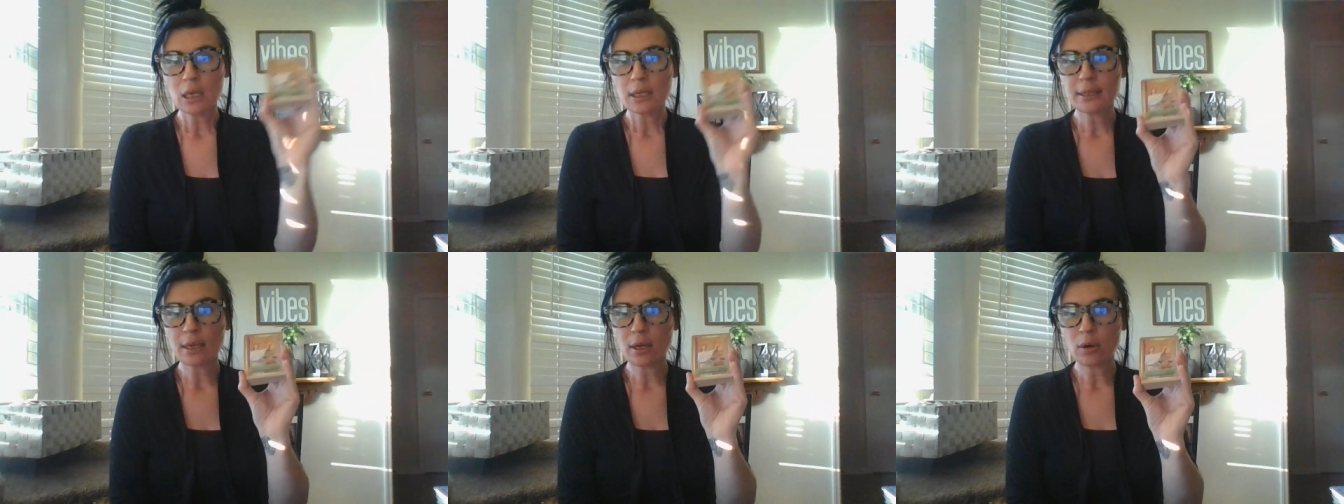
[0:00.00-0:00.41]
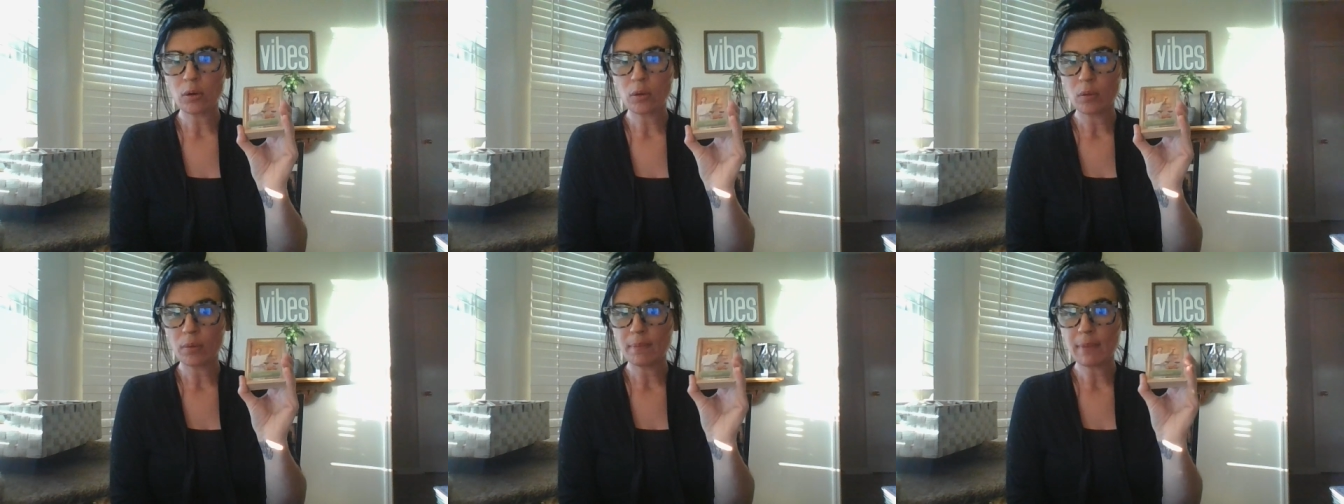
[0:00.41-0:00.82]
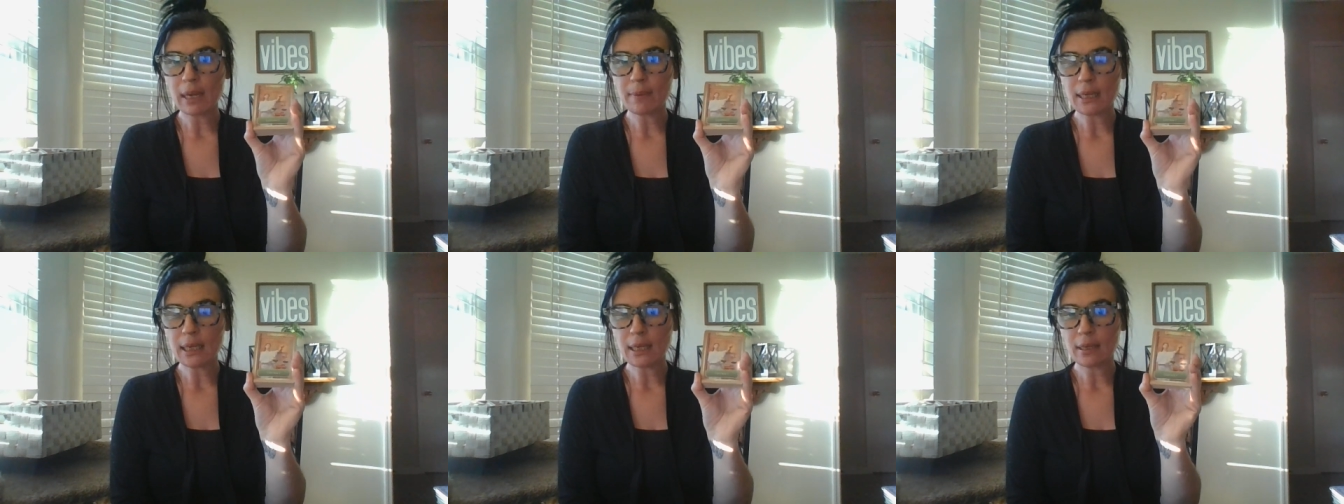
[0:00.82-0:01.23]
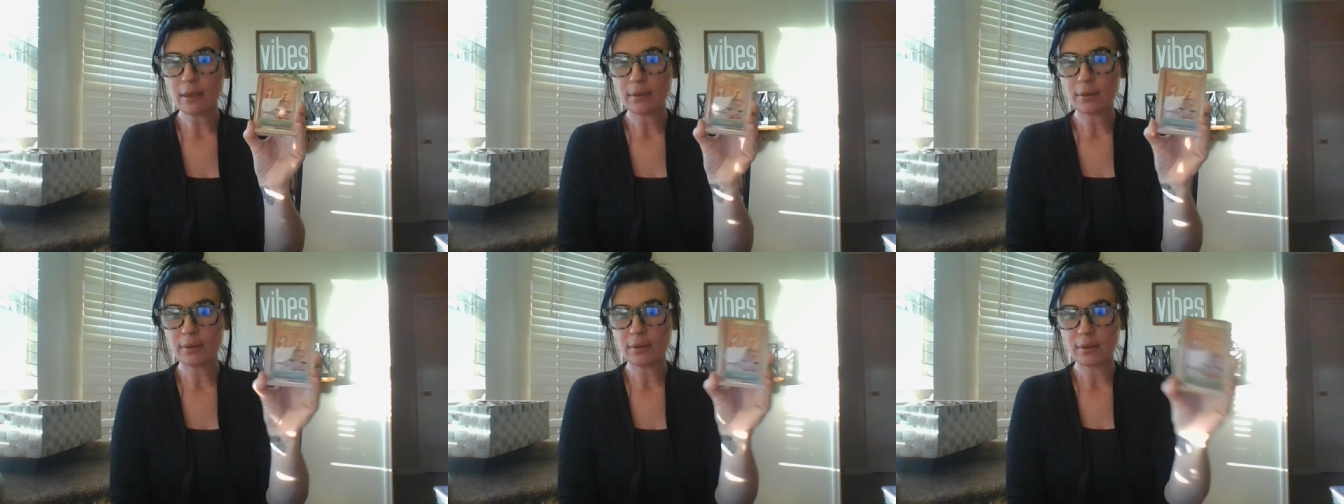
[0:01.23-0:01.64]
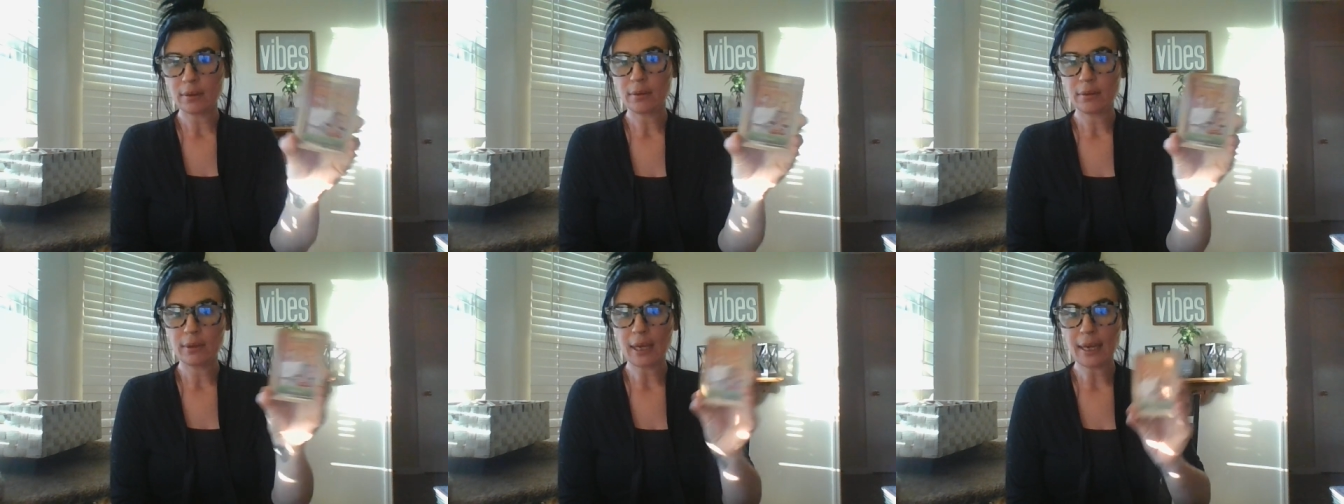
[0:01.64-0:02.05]
So maybe
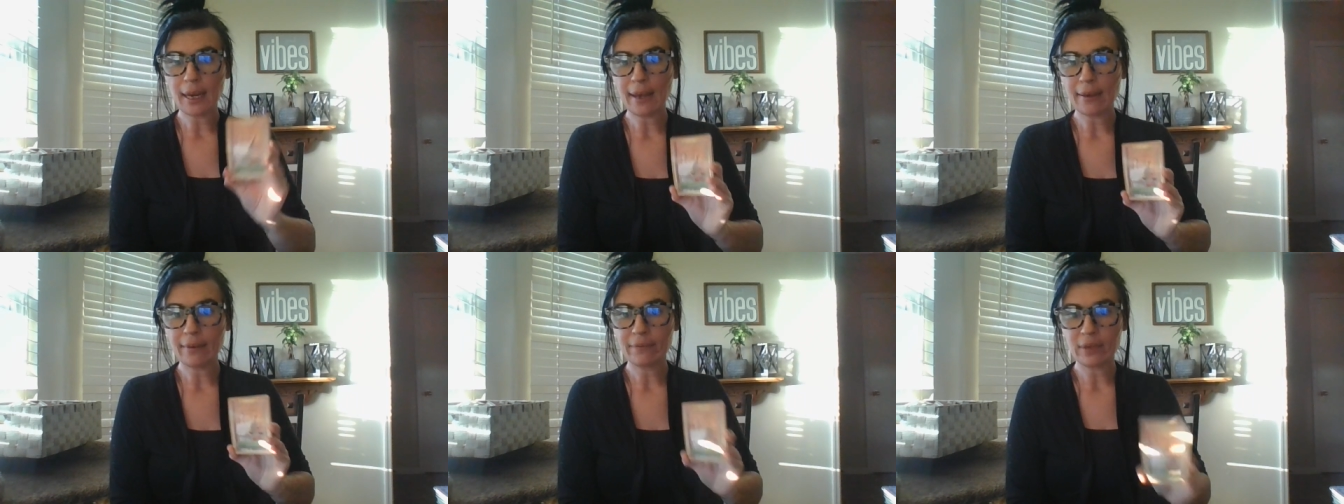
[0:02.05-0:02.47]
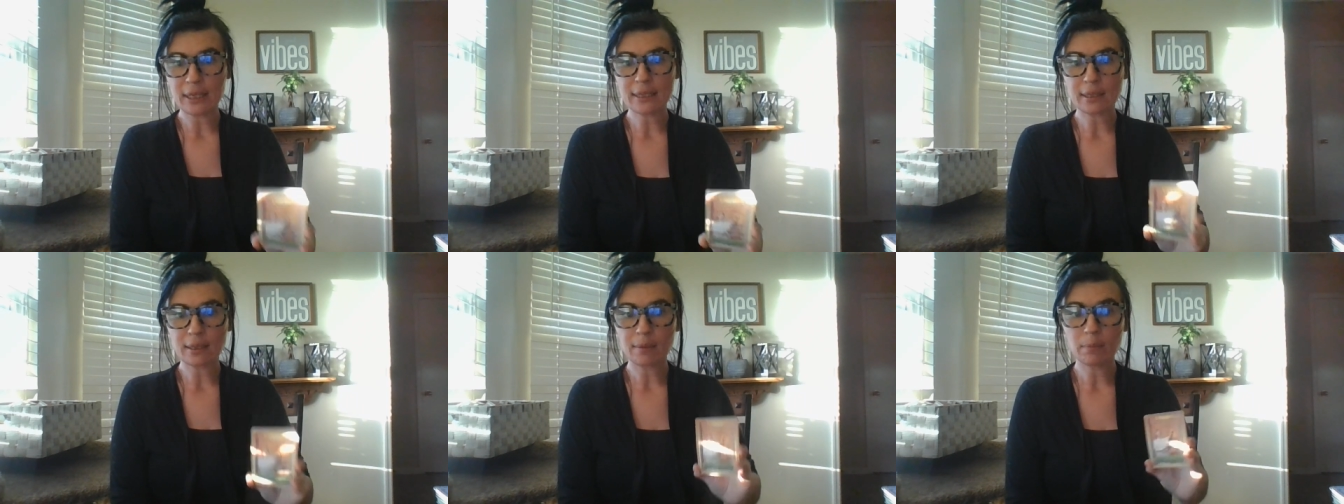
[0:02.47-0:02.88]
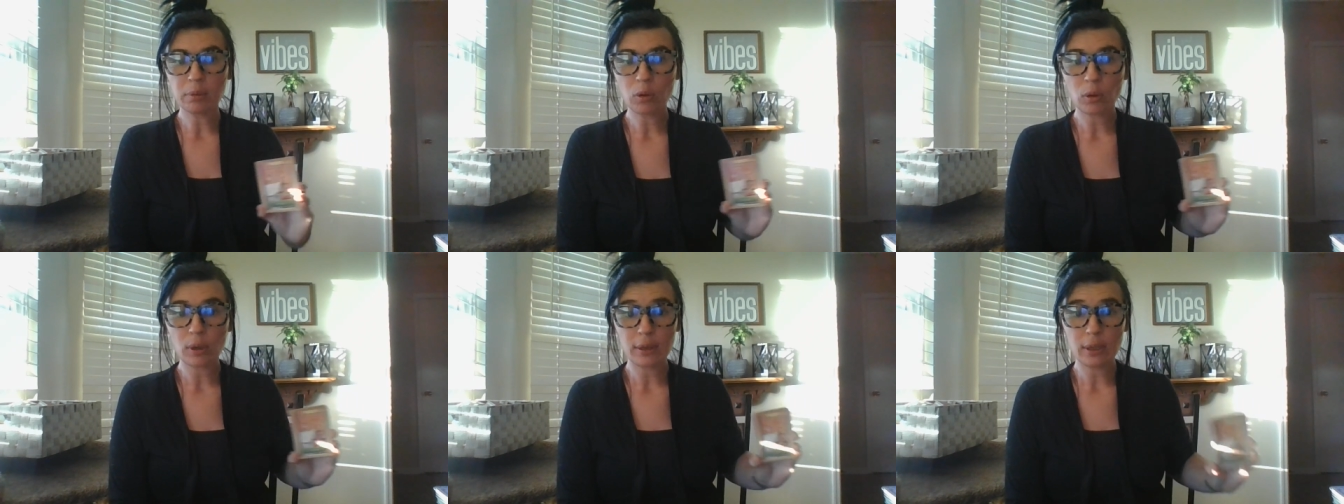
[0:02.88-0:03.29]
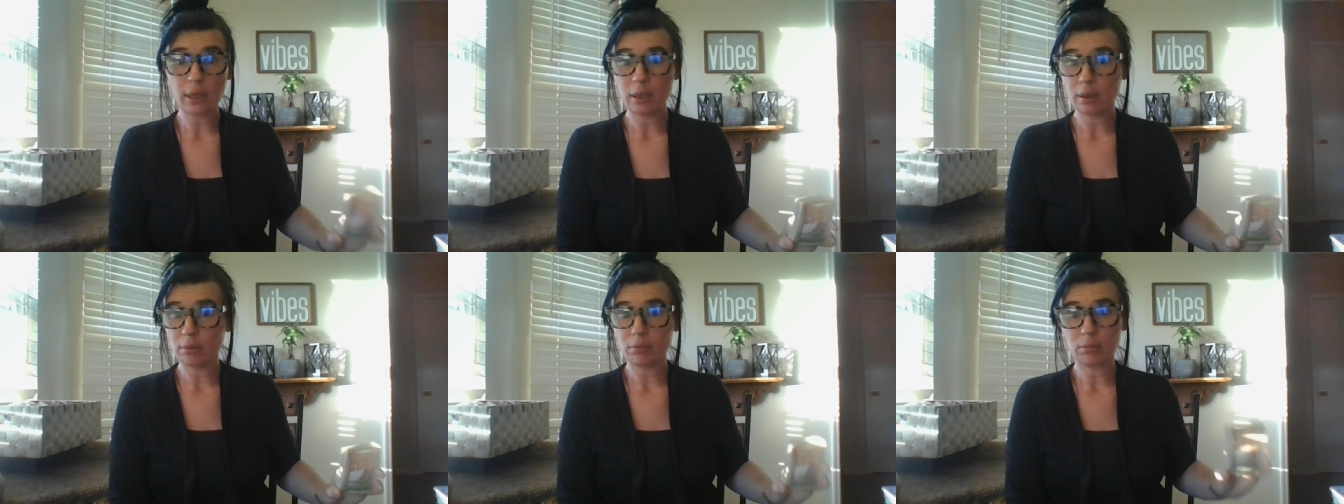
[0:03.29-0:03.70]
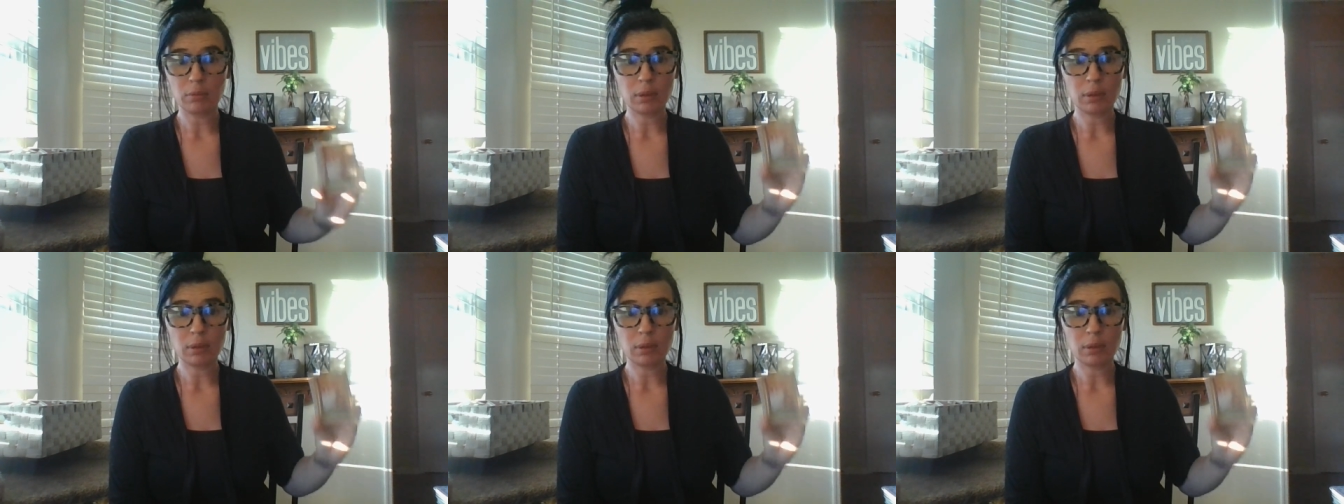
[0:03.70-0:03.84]
they have these the